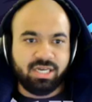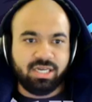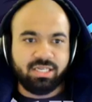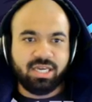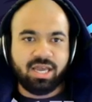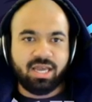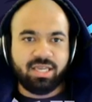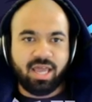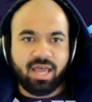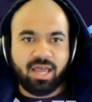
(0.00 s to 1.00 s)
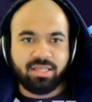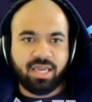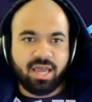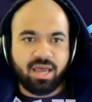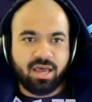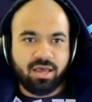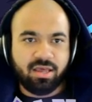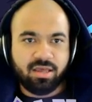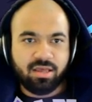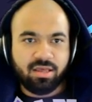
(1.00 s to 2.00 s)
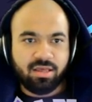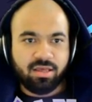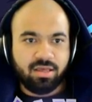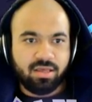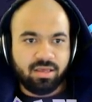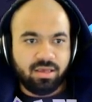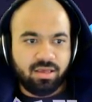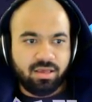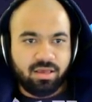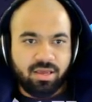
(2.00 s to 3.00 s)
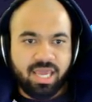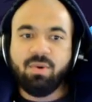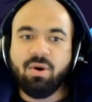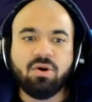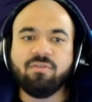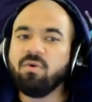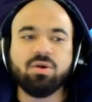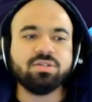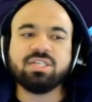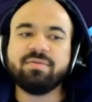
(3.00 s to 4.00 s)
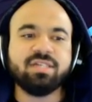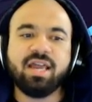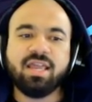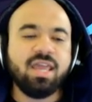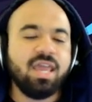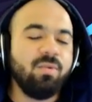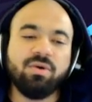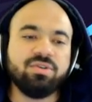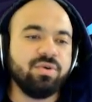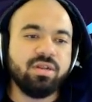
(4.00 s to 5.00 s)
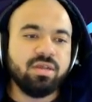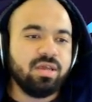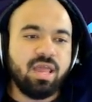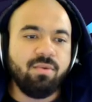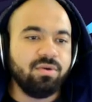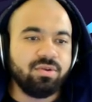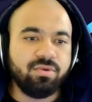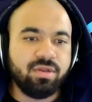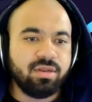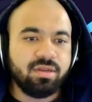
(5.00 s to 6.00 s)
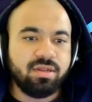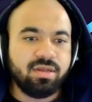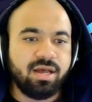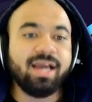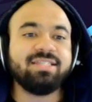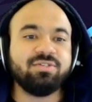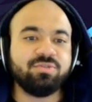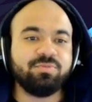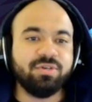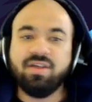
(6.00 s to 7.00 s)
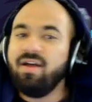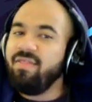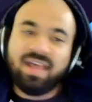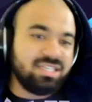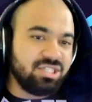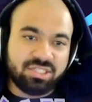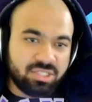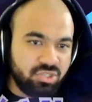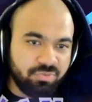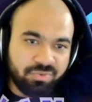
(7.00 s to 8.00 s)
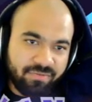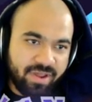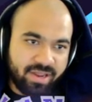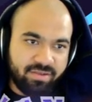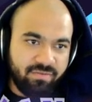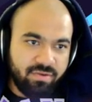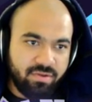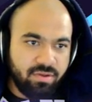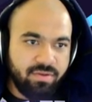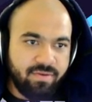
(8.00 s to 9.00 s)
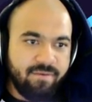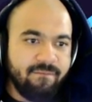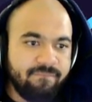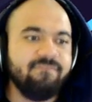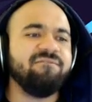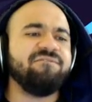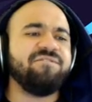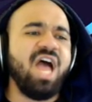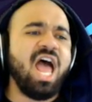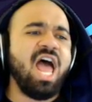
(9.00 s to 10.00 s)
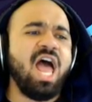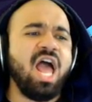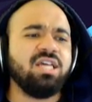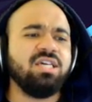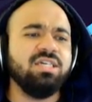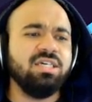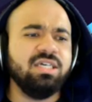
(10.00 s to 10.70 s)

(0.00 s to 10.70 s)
Yeah, yeah, yeah, yeah! It won't go for a water type attack. It won't do it. It won't do it. Icicle Spear. That's just super effective. Fuck!